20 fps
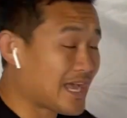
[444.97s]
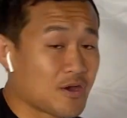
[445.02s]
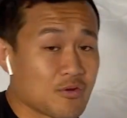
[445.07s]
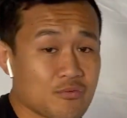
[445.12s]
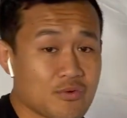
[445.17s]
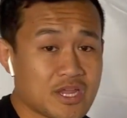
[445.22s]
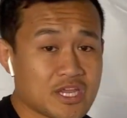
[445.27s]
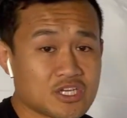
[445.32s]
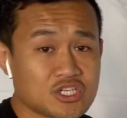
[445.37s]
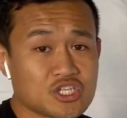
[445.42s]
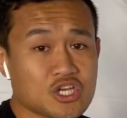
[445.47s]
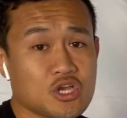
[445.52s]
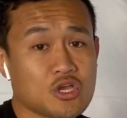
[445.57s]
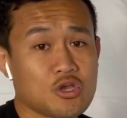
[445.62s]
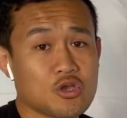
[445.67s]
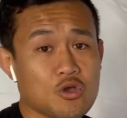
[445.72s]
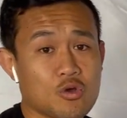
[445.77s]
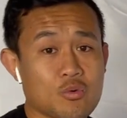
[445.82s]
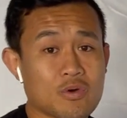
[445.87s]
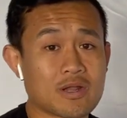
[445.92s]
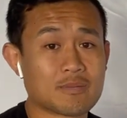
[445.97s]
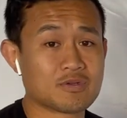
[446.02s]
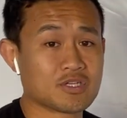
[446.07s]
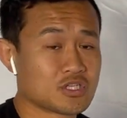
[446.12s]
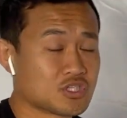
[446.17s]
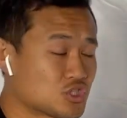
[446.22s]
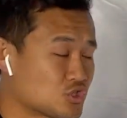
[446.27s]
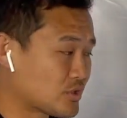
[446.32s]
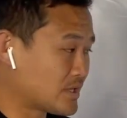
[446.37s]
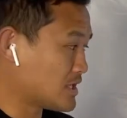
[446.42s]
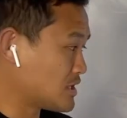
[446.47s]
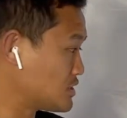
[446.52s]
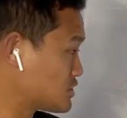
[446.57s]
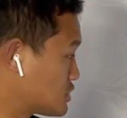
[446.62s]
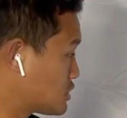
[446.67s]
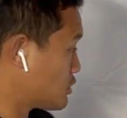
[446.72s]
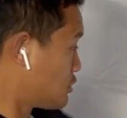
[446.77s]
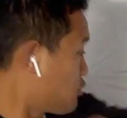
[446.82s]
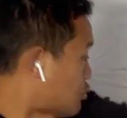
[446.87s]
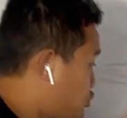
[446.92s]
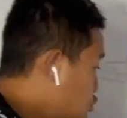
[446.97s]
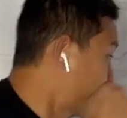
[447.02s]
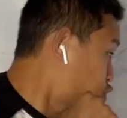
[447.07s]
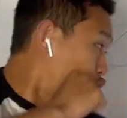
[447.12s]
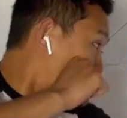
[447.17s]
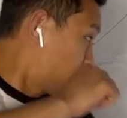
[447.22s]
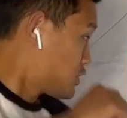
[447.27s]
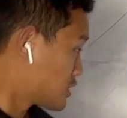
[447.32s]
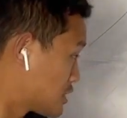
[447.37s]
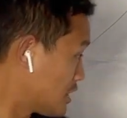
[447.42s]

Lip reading: in range when I'm done striking. So come